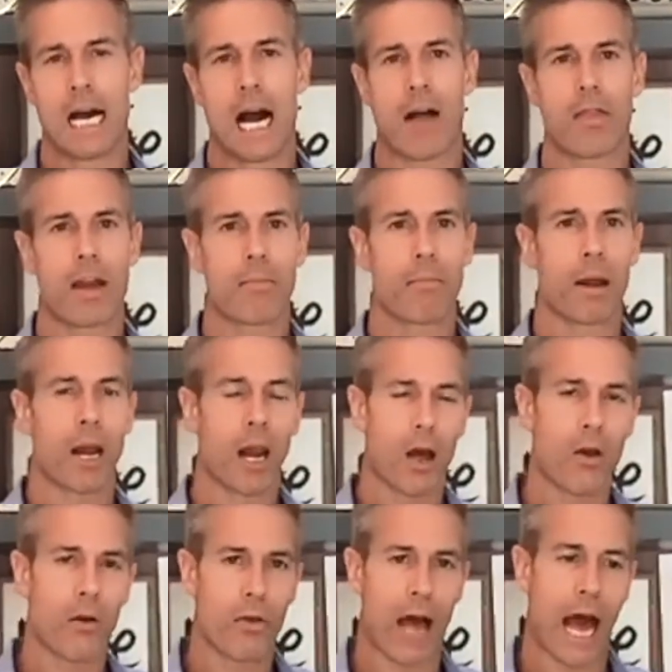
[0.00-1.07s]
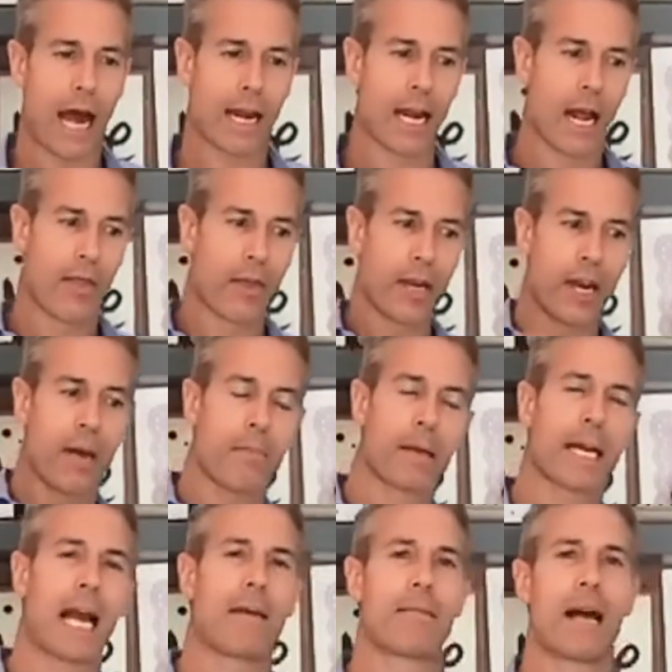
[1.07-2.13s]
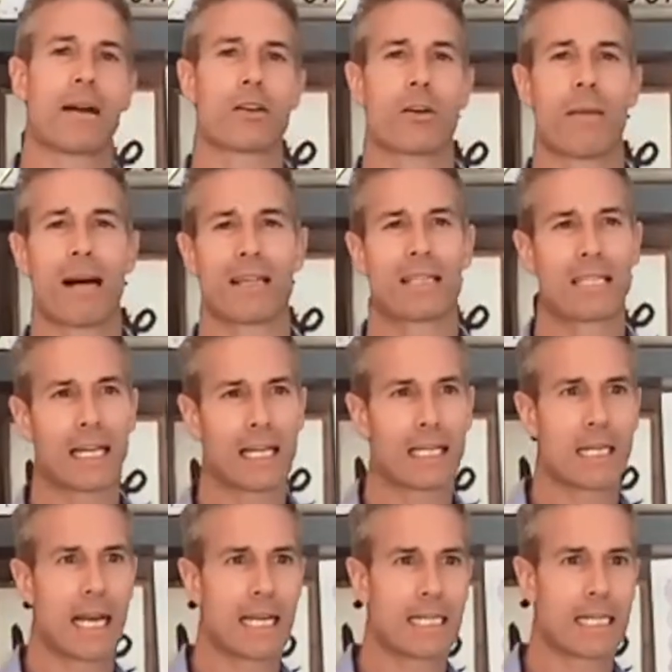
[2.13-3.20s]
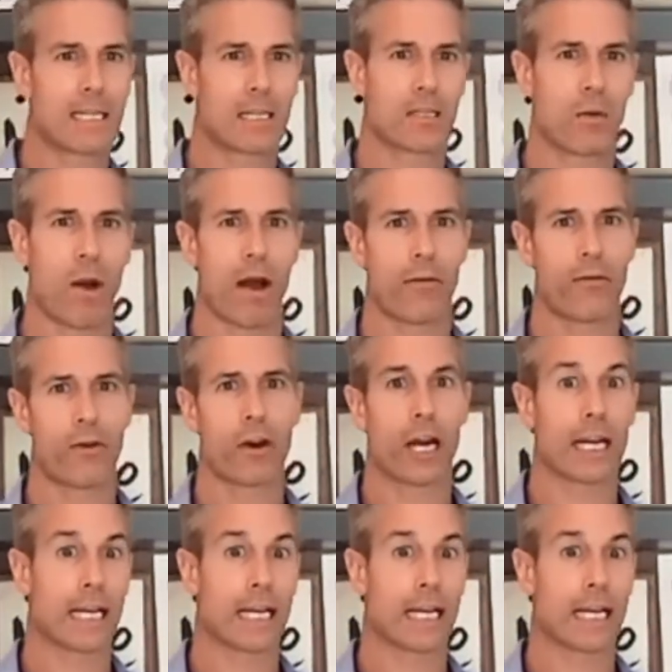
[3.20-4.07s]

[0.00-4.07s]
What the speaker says: And then below that, the number came down to about $680 a square foot.